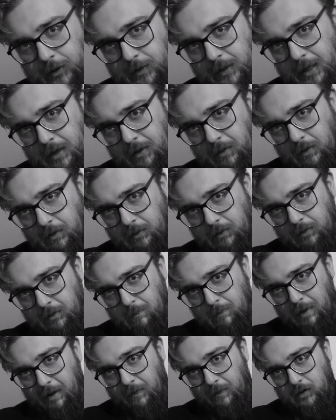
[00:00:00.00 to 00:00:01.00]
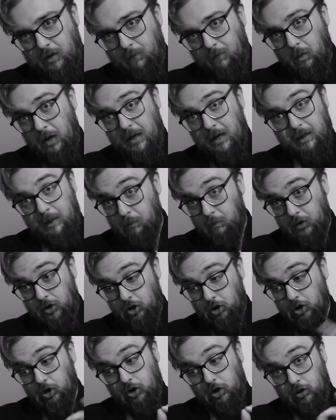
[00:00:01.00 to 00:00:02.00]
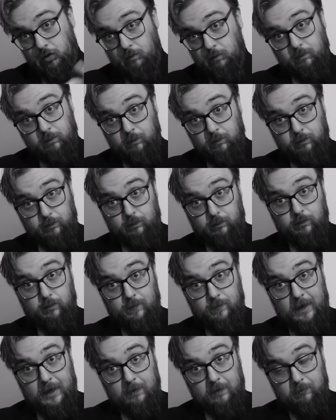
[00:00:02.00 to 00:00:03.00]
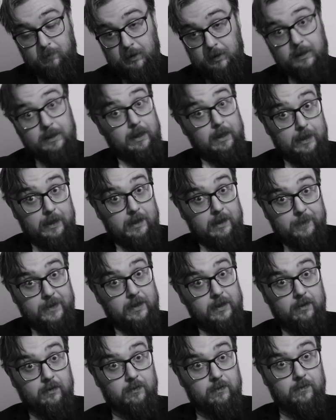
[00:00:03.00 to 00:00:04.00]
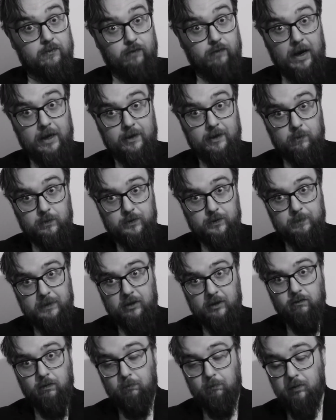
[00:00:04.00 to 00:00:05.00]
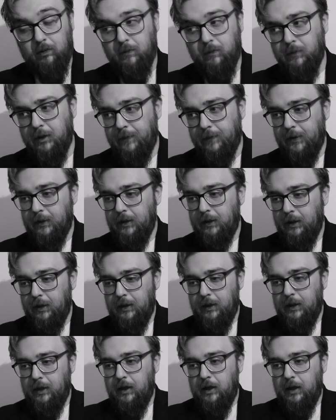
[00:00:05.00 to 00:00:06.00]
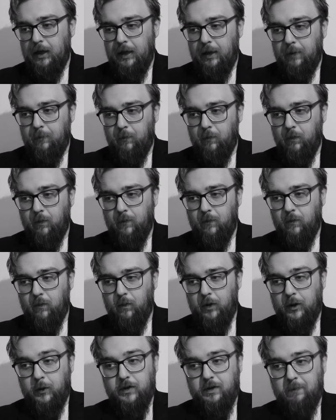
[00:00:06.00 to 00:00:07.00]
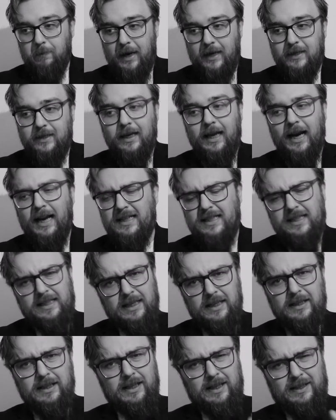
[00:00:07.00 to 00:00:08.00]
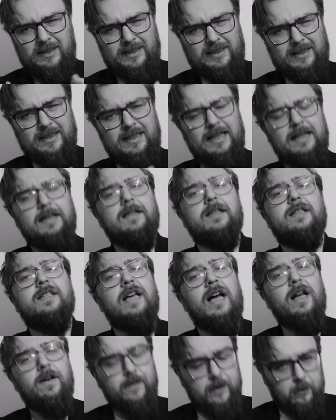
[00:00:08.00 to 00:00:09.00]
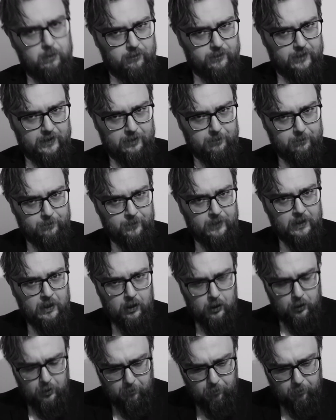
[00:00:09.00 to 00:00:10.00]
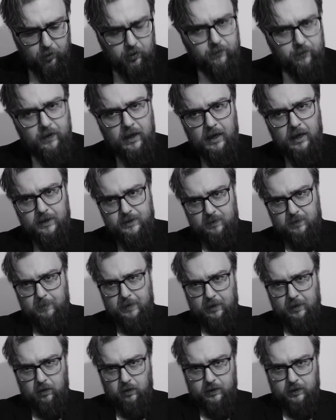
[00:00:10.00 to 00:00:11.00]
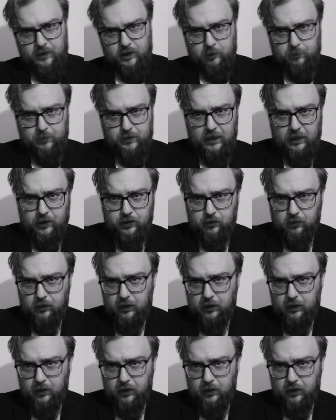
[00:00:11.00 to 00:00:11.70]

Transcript: you get on Microsoft Word. It was just there. It had clearly been read. It was a bit crumpled and whatever, which was amazing. I still sat there with butterflies in my not insubstantial